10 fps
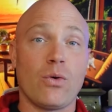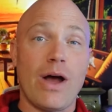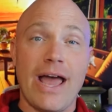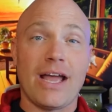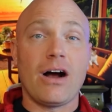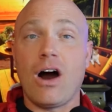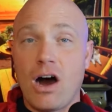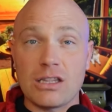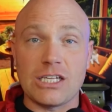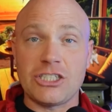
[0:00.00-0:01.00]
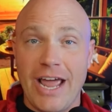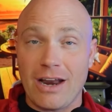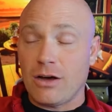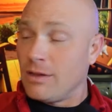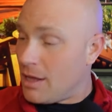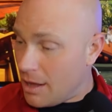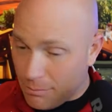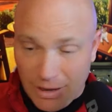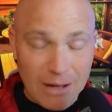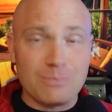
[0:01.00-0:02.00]
away on the channel.
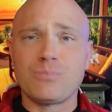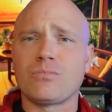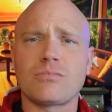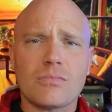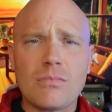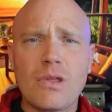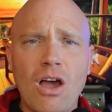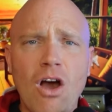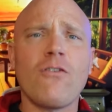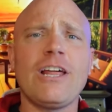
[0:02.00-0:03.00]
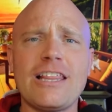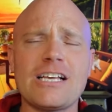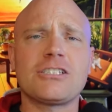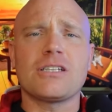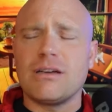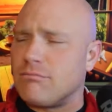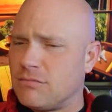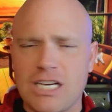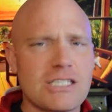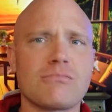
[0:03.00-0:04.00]
But hopefully this
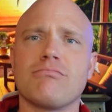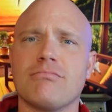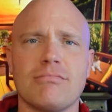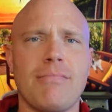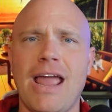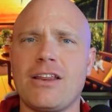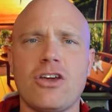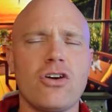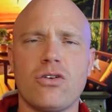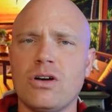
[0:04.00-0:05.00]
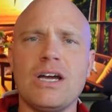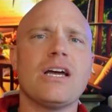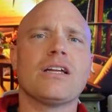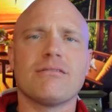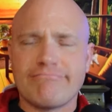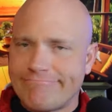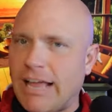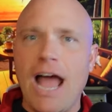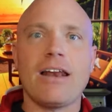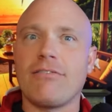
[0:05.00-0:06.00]
just made you
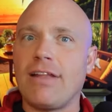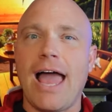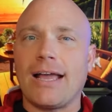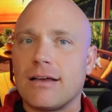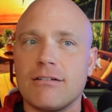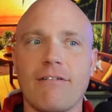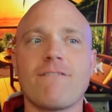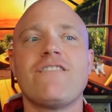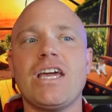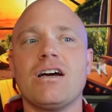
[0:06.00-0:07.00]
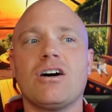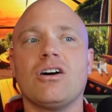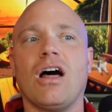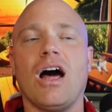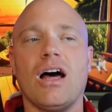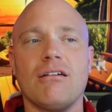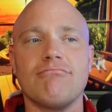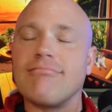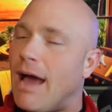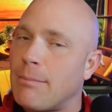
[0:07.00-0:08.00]
kind of like feel
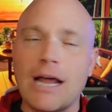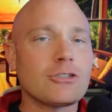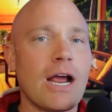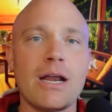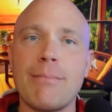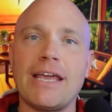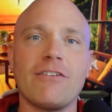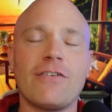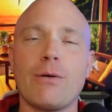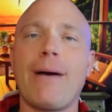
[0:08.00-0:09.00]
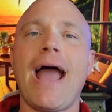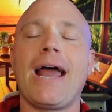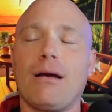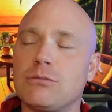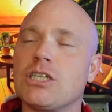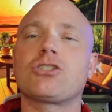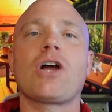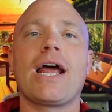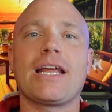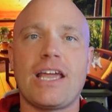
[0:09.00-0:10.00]
I'm not trying to make you feel bad. I'm just
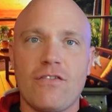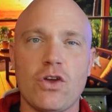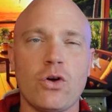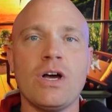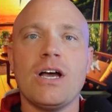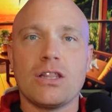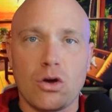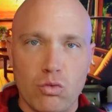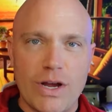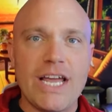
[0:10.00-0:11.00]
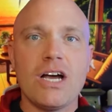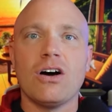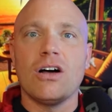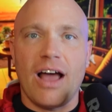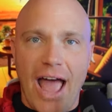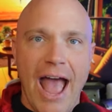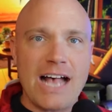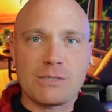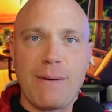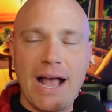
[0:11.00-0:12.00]
trying to give you the real
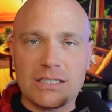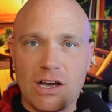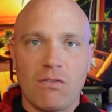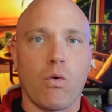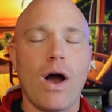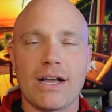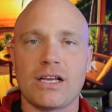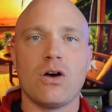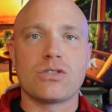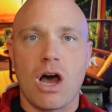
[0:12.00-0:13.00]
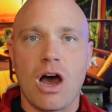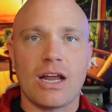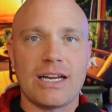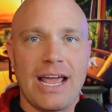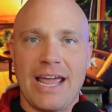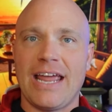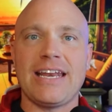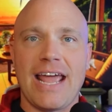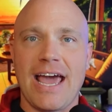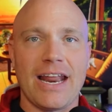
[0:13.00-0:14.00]
aspect of what goes on at
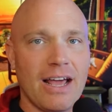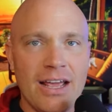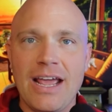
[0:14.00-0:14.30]
Indiana